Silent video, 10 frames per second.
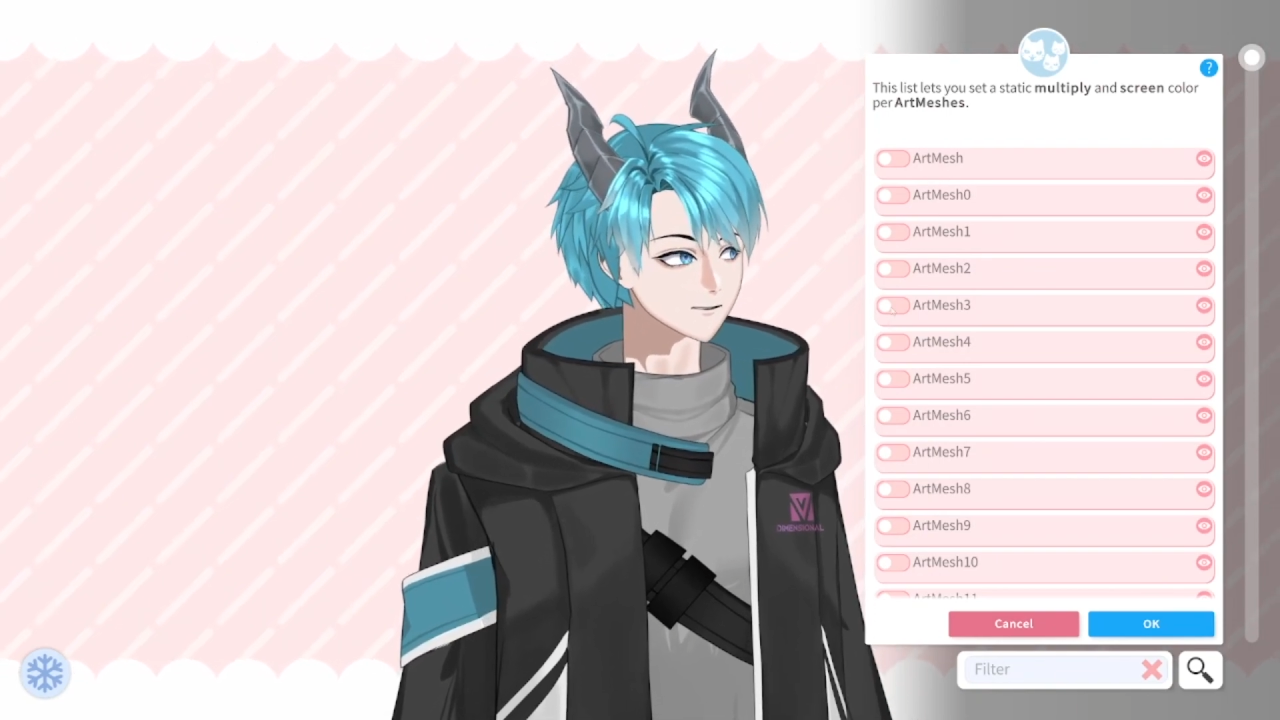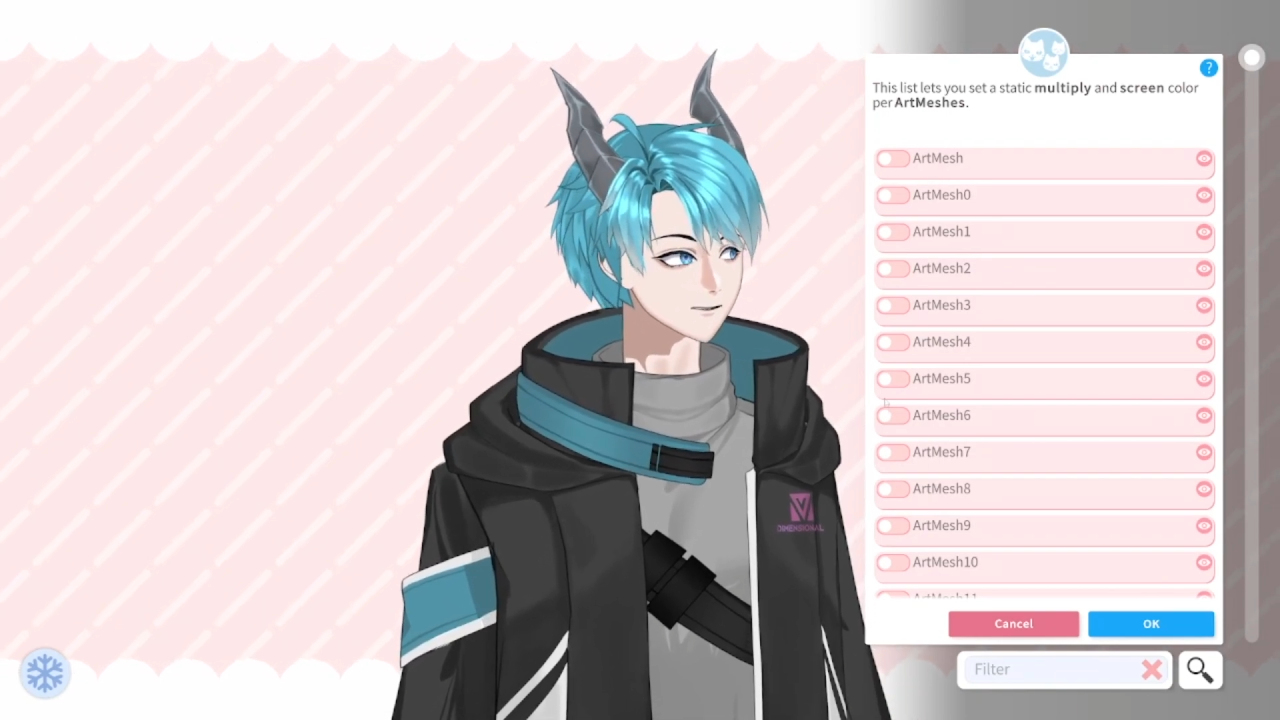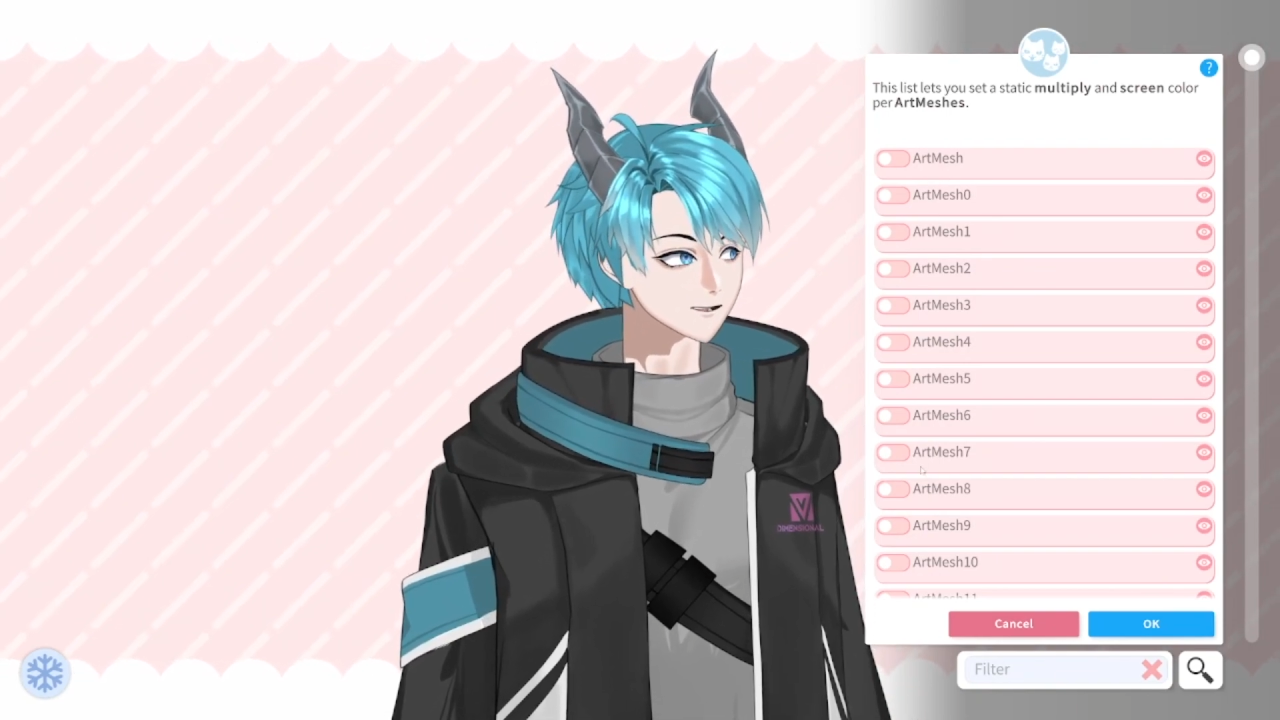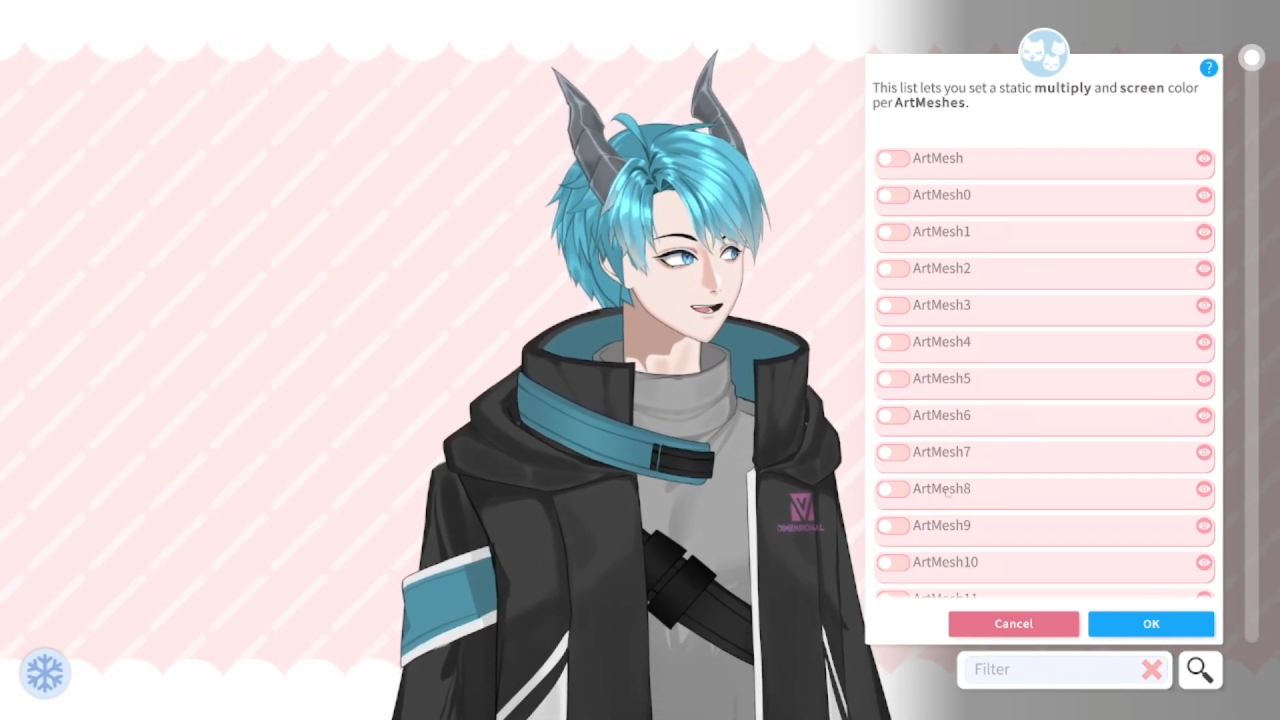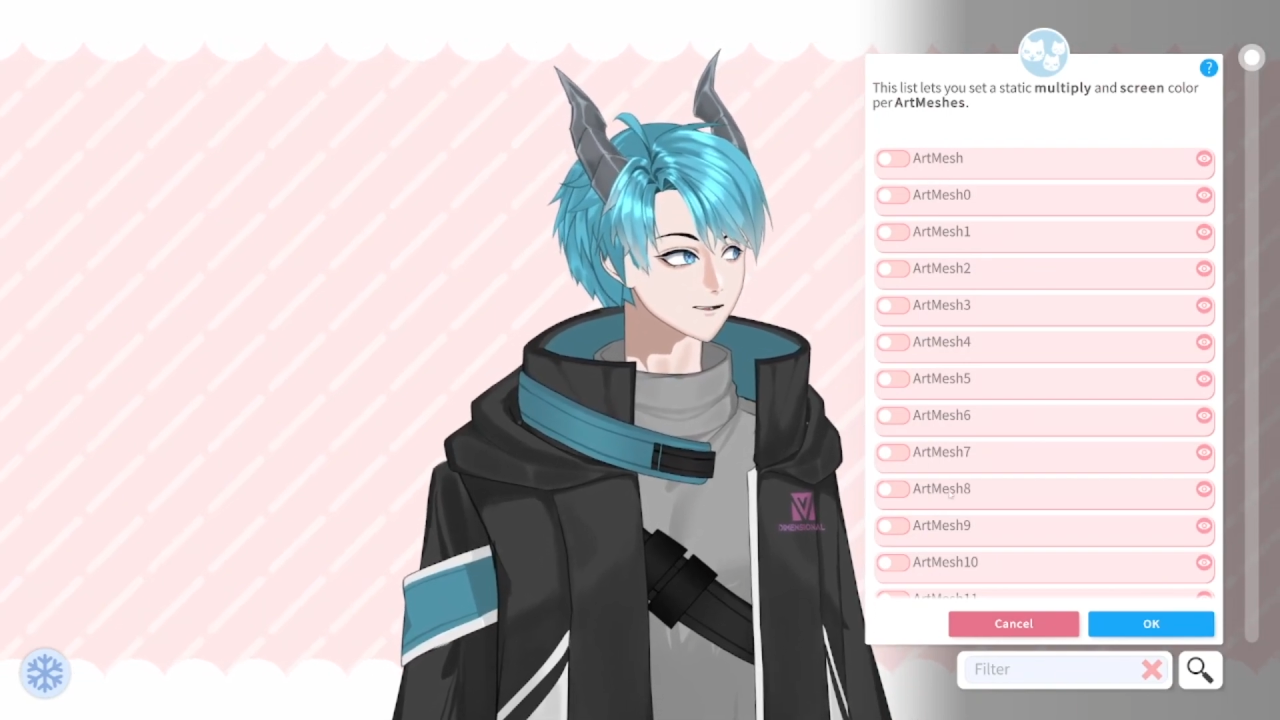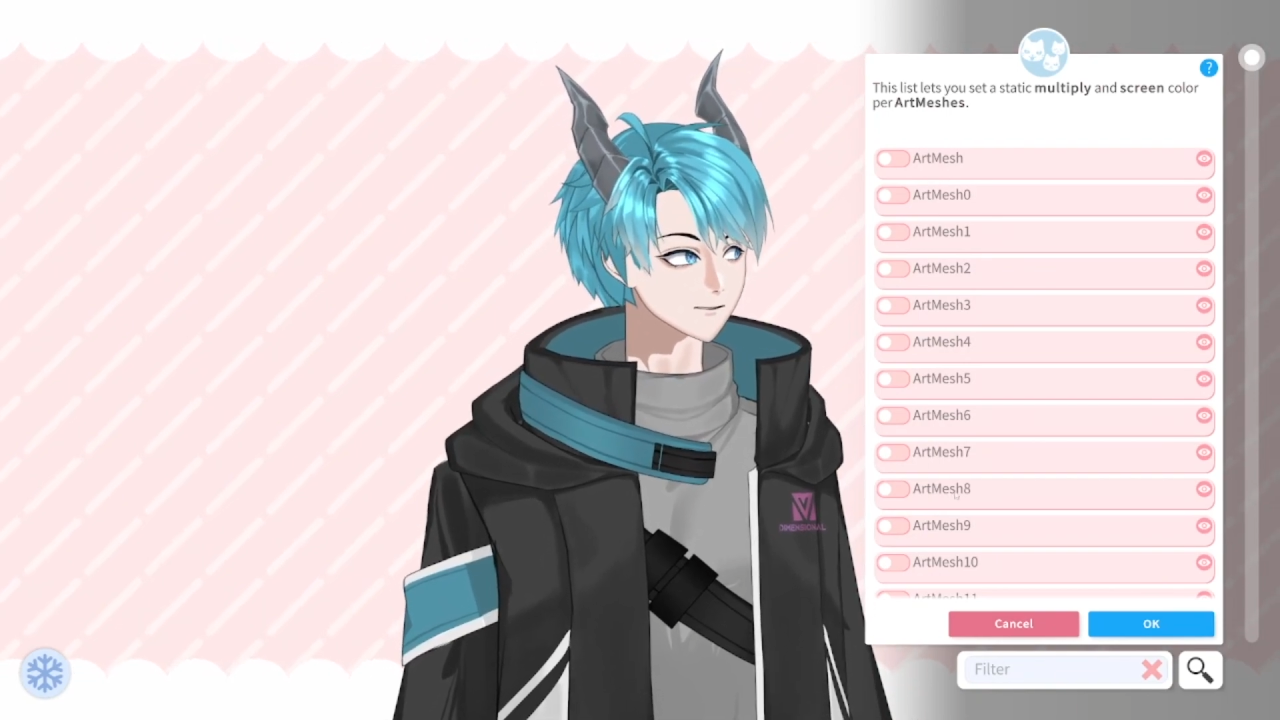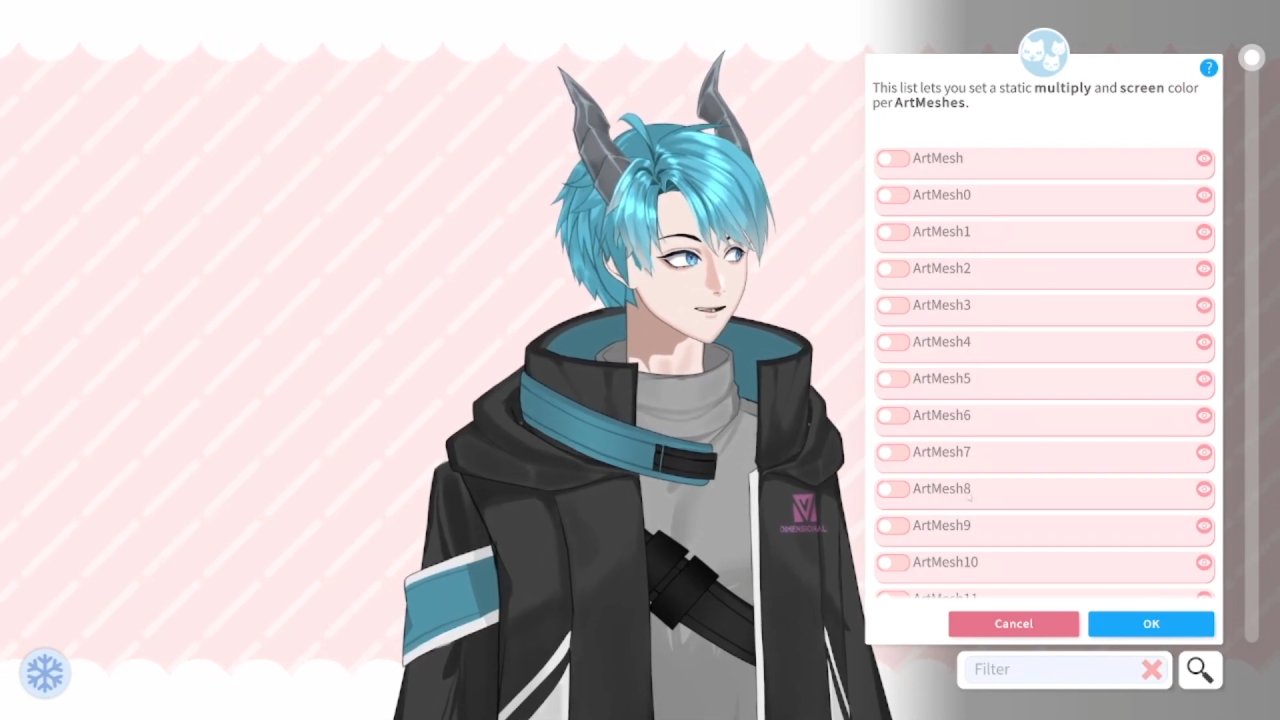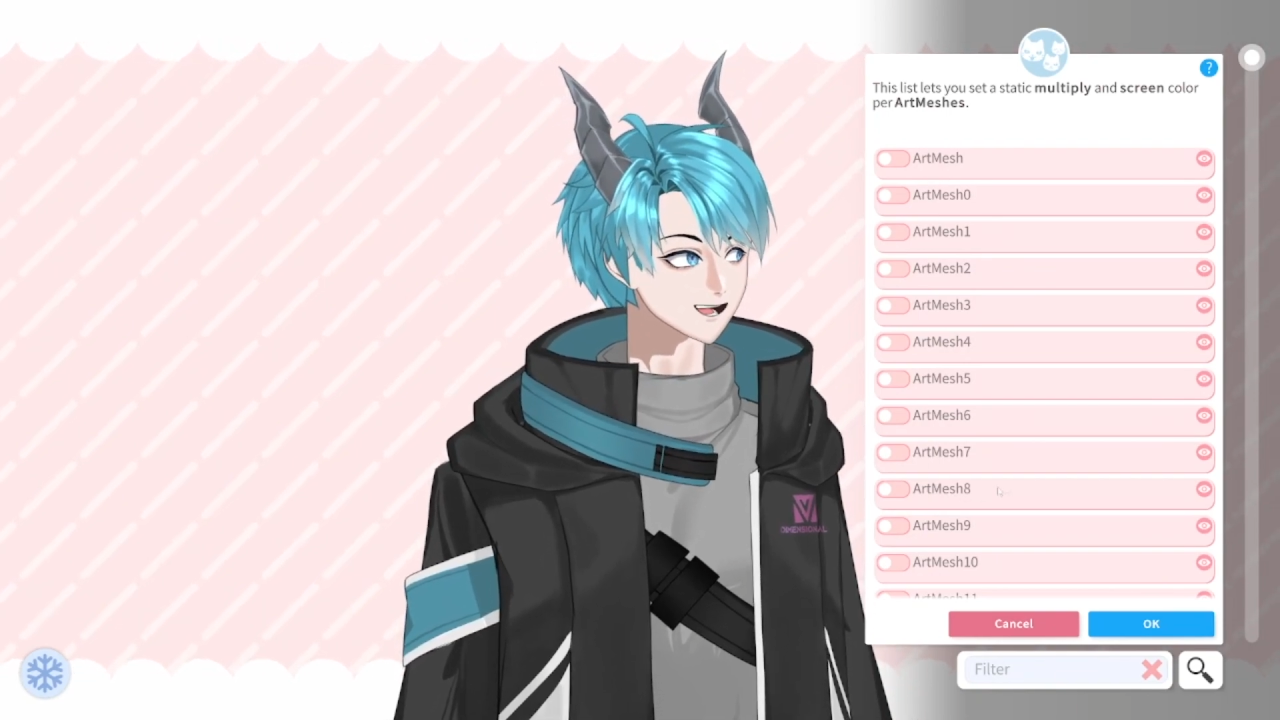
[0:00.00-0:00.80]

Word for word: a